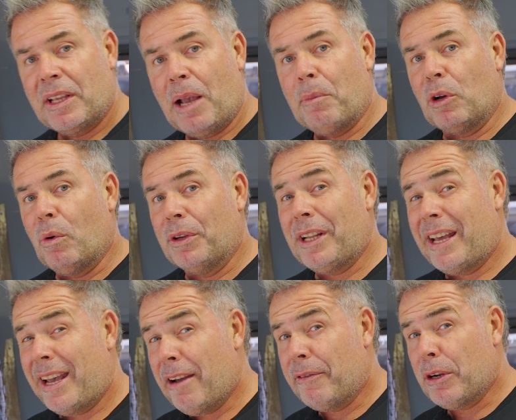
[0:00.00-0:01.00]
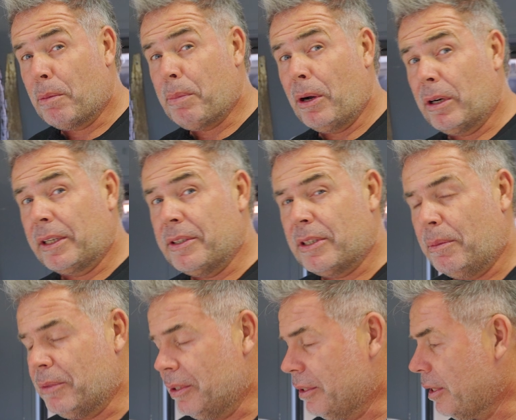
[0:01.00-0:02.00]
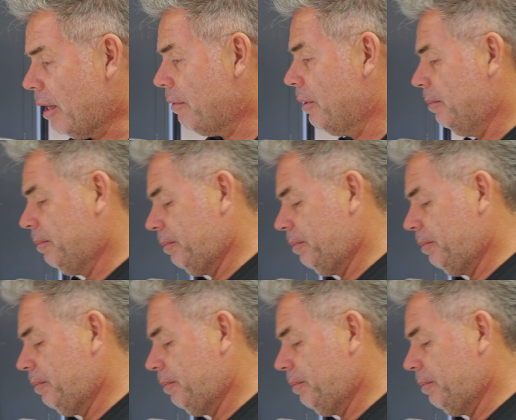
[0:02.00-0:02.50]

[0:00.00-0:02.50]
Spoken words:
and we'll go on to heavier power consumption stuff.